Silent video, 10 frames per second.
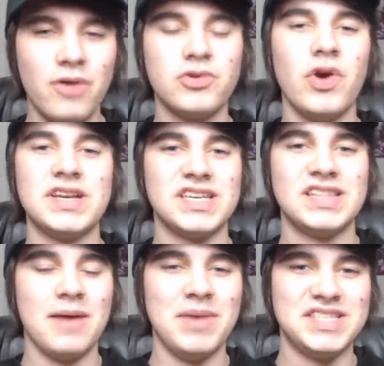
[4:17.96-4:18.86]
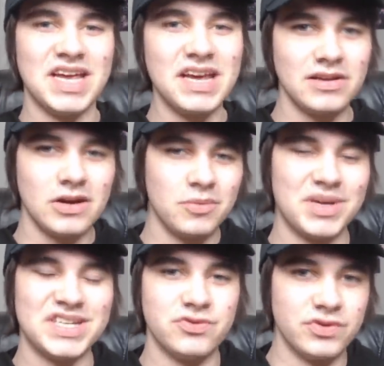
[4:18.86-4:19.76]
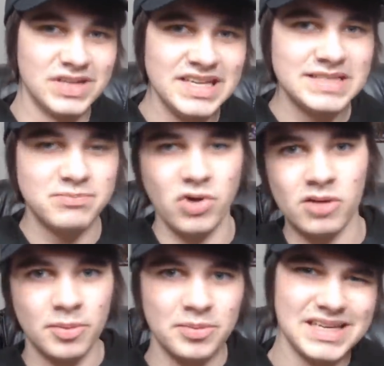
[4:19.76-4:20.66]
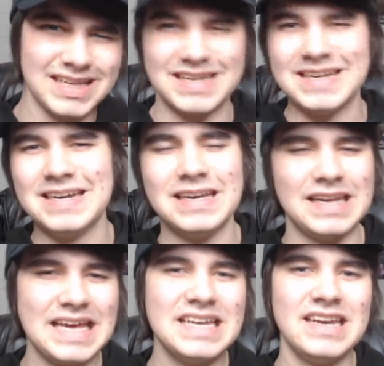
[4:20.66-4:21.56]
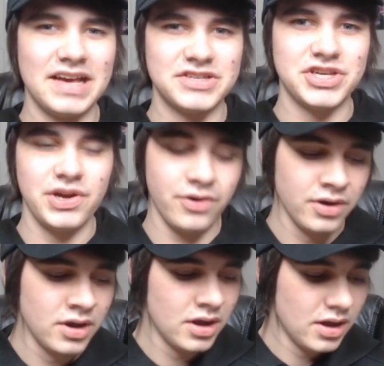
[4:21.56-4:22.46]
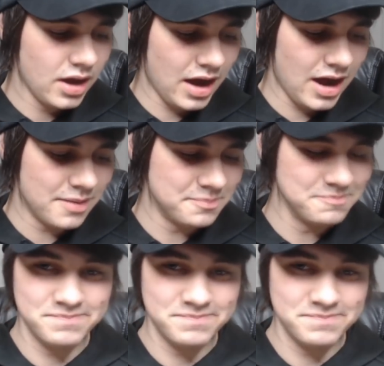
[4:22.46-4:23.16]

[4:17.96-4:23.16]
granted, that may take a little bit to release, probably like late next year, um,